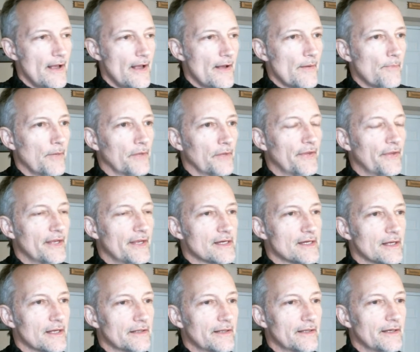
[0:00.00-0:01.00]
But the
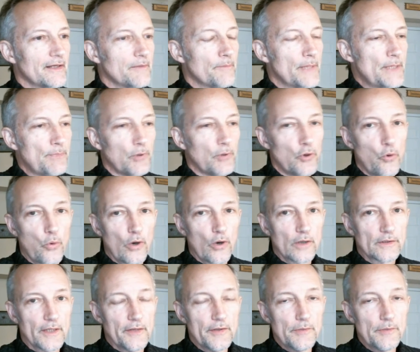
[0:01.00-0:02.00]
the people who worked
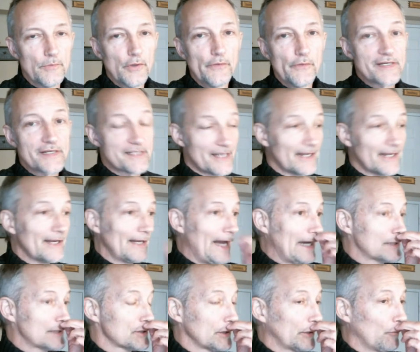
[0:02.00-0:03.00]
on the movie said it
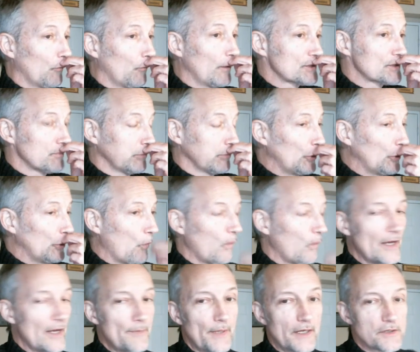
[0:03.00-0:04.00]
actually was Blue Hawaii
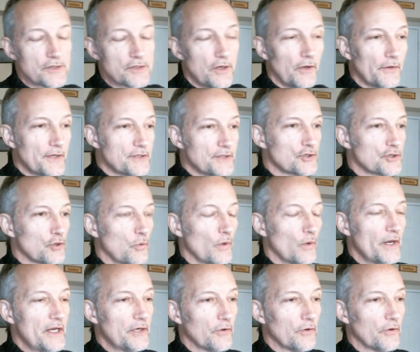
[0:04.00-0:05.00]
because all these 20
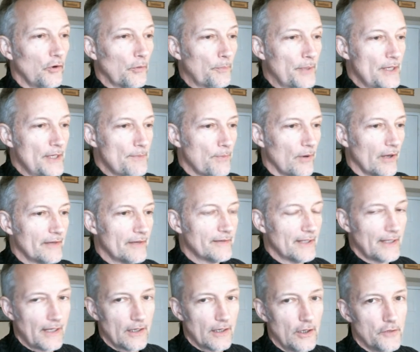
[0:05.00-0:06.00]
year old people, I
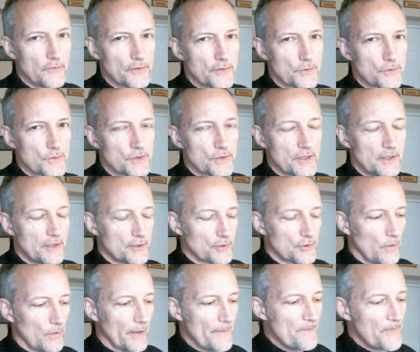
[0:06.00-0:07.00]
think Elvis was in
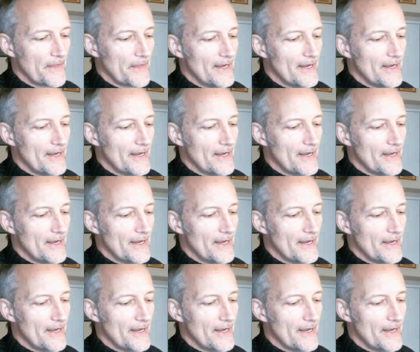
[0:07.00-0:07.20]
this one,